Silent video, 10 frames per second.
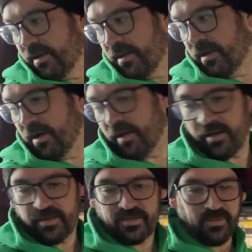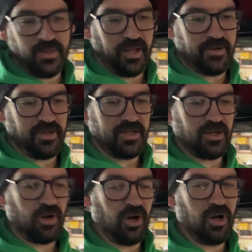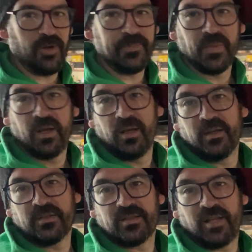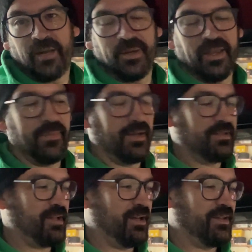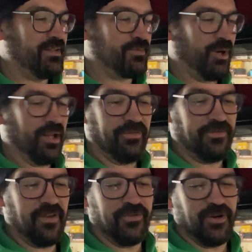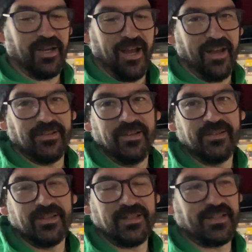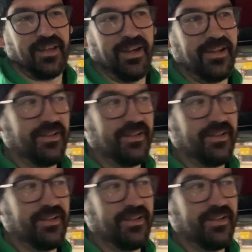assuming I don't get a call to tell me that my son is running a fever again. This is like